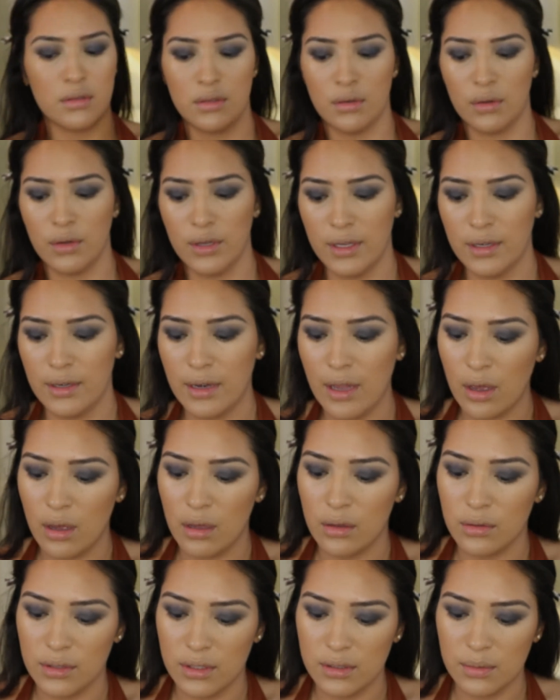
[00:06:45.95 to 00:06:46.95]
Okay,
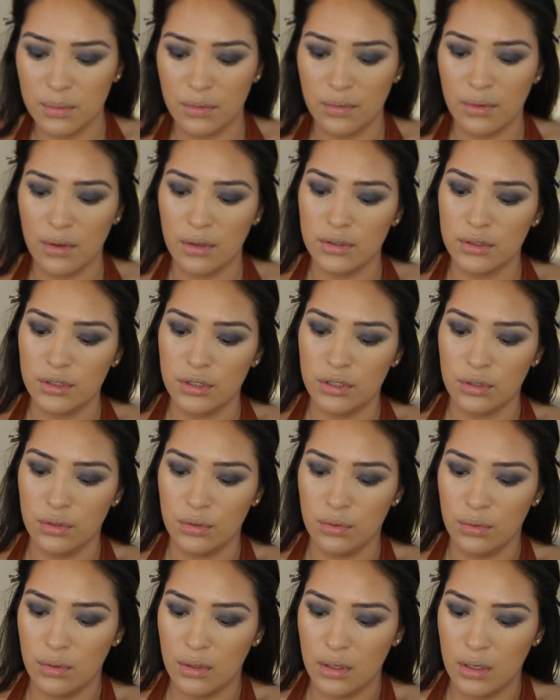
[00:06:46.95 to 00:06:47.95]
now let's move on
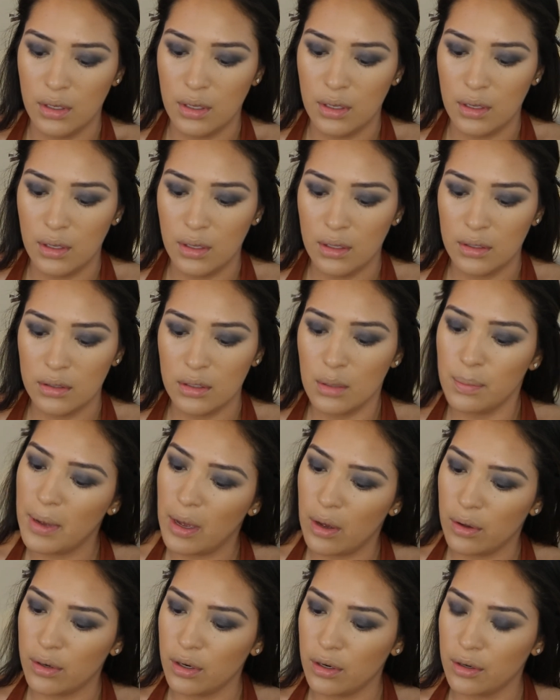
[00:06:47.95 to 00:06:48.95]
to the
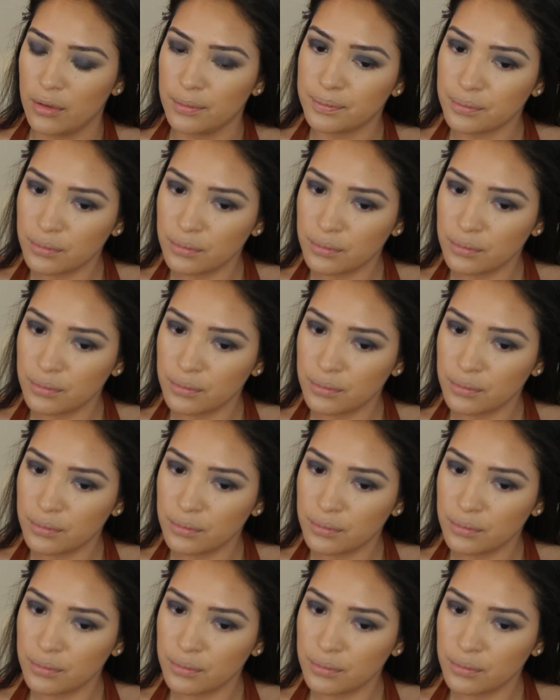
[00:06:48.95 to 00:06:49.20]
powder.